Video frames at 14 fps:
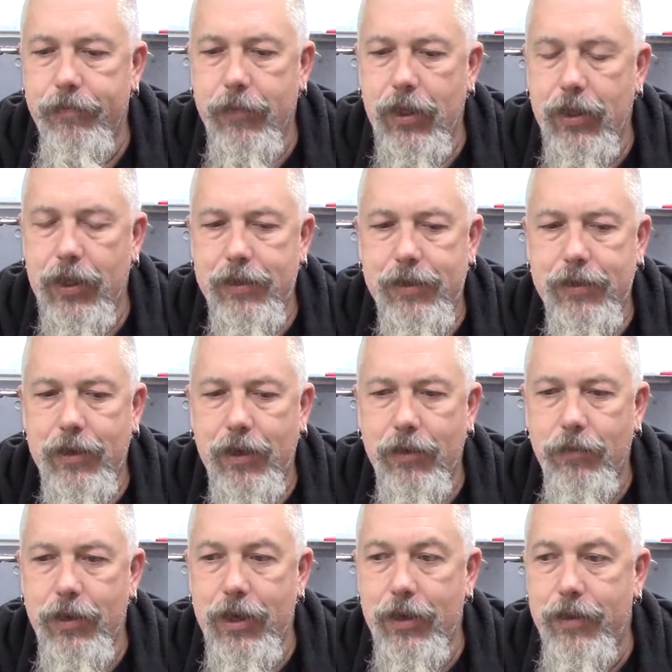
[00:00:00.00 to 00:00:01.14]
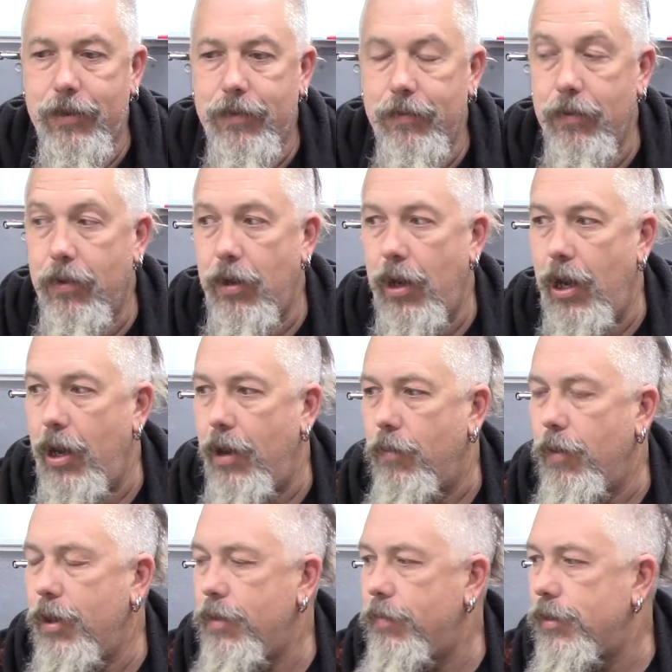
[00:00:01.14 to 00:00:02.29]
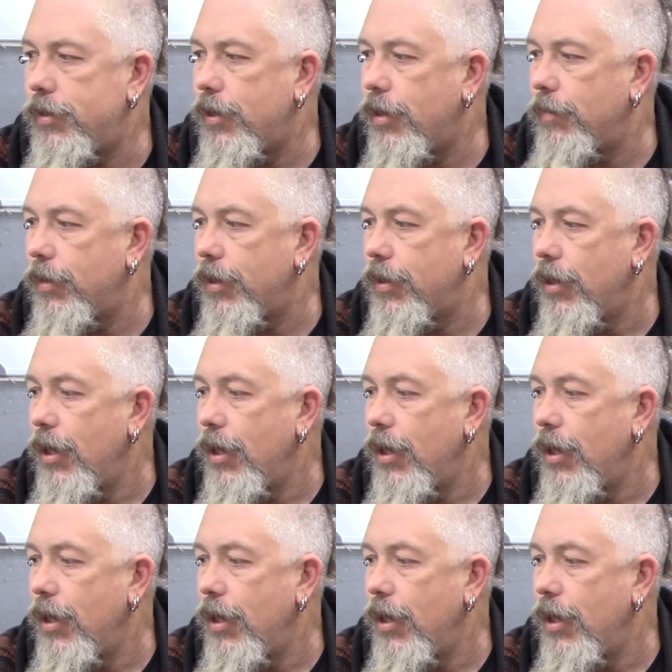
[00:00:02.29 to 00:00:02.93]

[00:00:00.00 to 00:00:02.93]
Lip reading: let's start with, where do we start with?